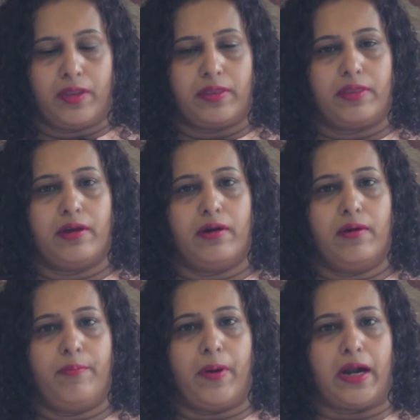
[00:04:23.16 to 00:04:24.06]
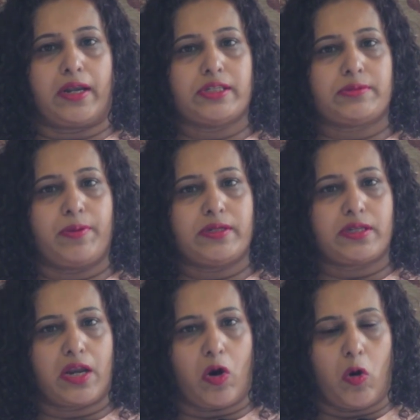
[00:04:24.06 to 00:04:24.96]
the
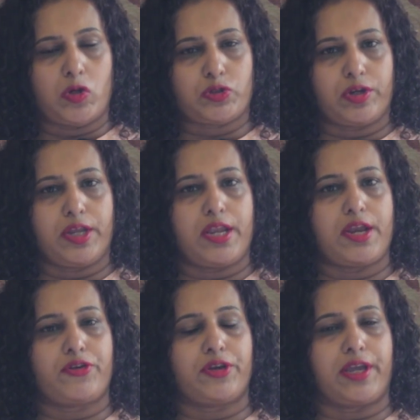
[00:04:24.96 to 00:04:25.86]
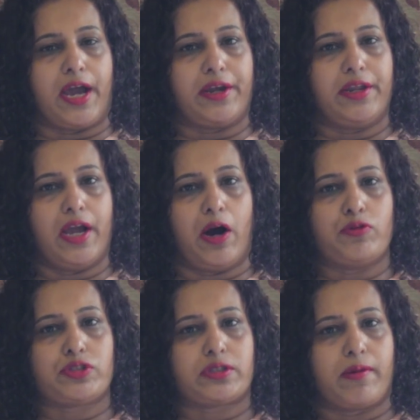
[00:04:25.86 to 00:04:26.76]
participants are also needed to carry
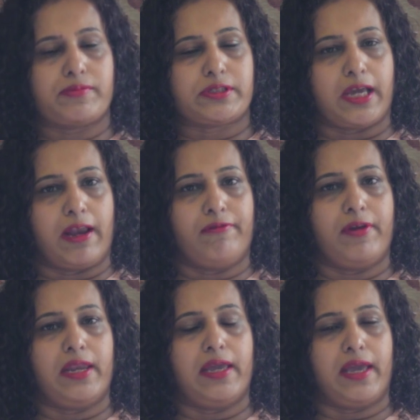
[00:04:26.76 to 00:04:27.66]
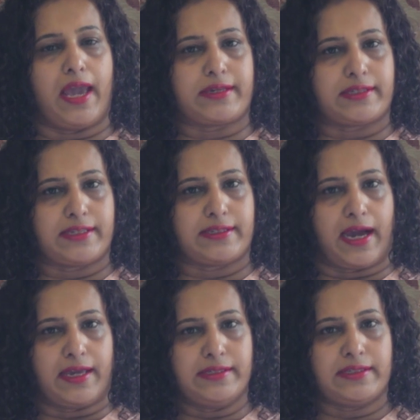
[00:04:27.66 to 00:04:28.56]
out some self-healing
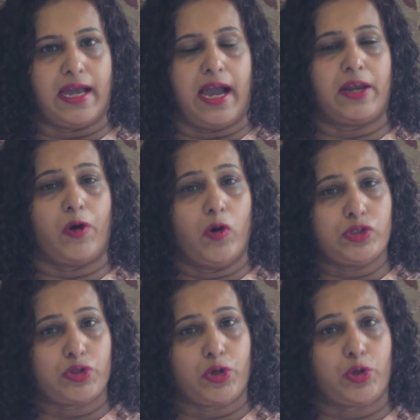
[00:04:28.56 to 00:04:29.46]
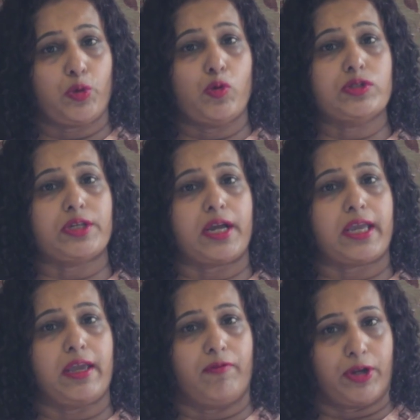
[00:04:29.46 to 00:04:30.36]
exercise, and also tools are
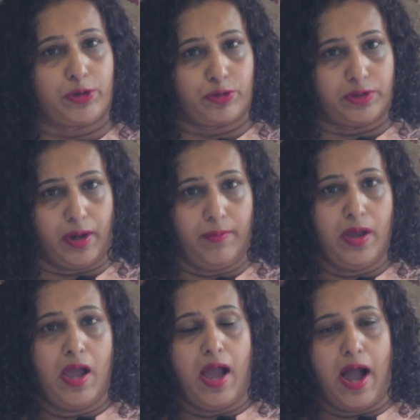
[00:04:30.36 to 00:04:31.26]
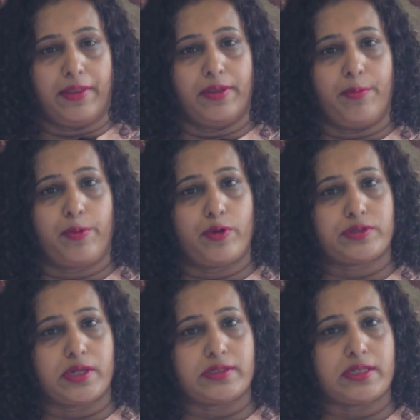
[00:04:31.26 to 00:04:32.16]
given to them, and the
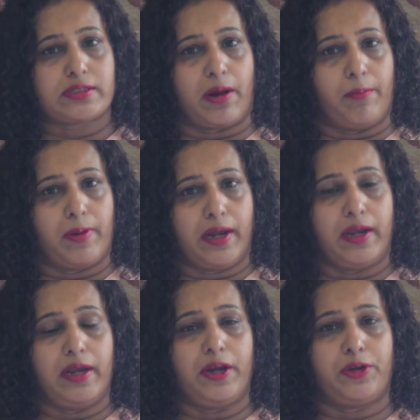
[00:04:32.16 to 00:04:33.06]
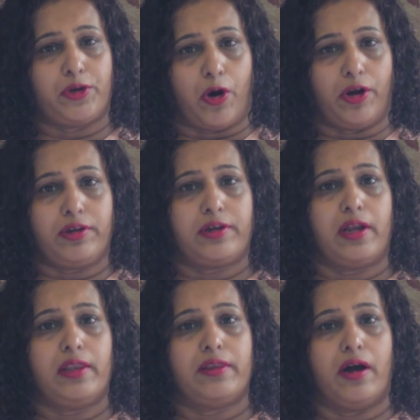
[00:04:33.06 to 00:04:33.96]
process is completely taught
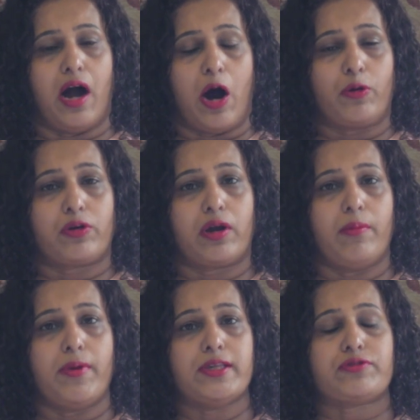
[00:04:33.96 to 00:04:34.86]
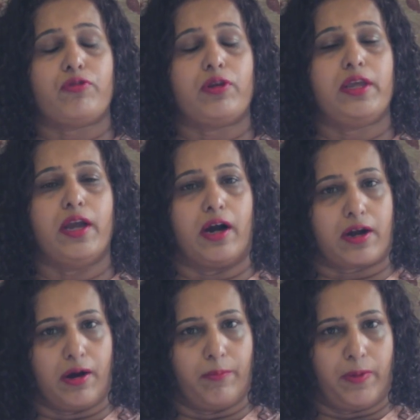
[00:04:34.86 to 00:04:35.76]
till the outcome is fully
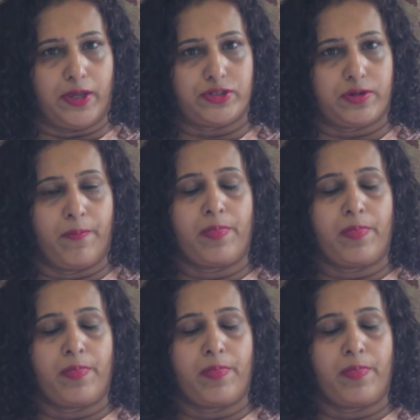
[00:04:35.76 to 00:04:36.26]
accomplished.